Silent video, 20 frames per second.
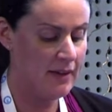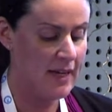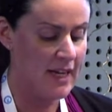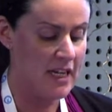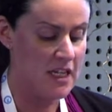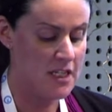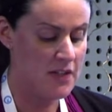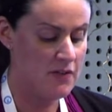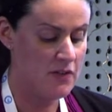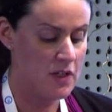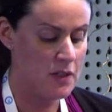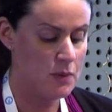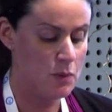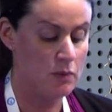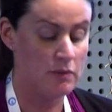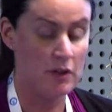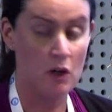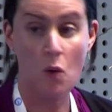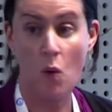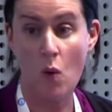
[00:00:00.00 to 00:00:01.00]
Interviews
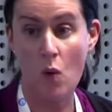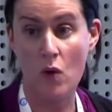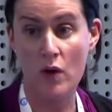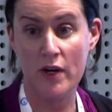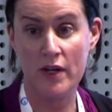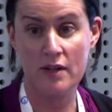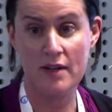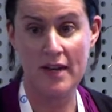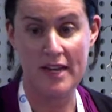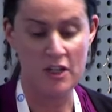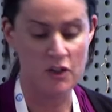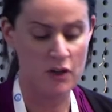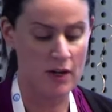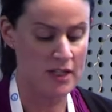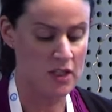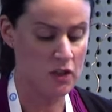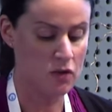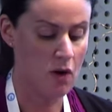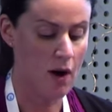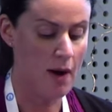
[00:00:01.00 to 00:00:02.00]
were recorded and
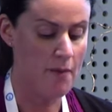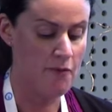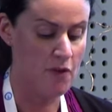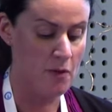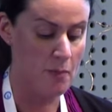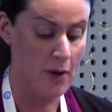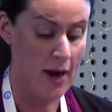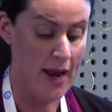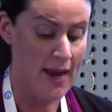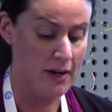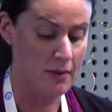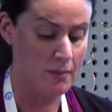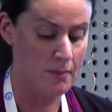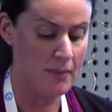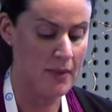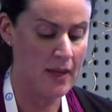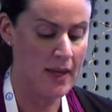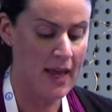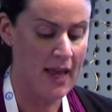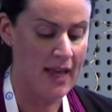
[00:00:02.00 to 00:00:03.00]
transcribed
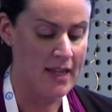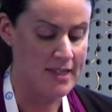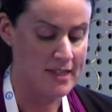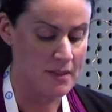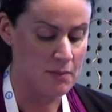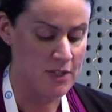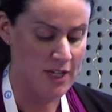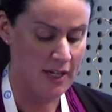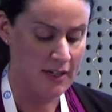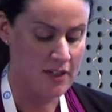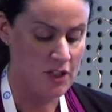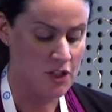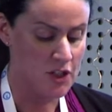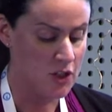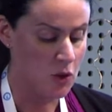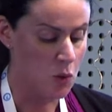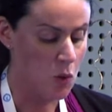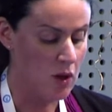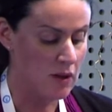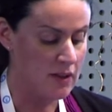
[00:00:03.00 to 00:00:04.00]
verbatim and subjected
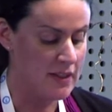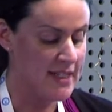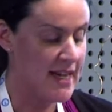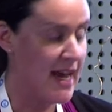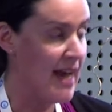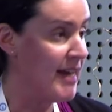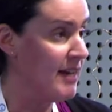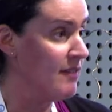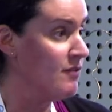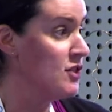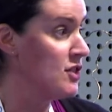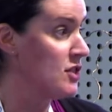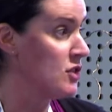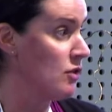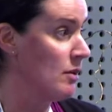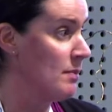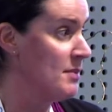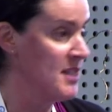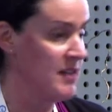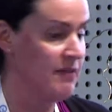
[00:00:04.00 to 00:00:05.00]
to qualitative
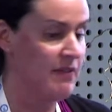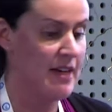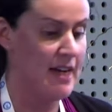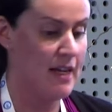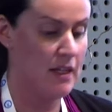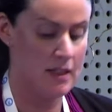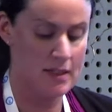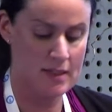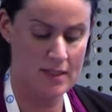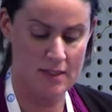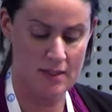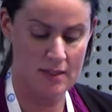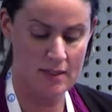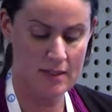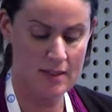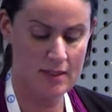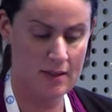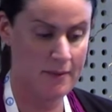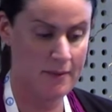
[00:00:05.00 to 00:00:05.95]
descriptive analysis.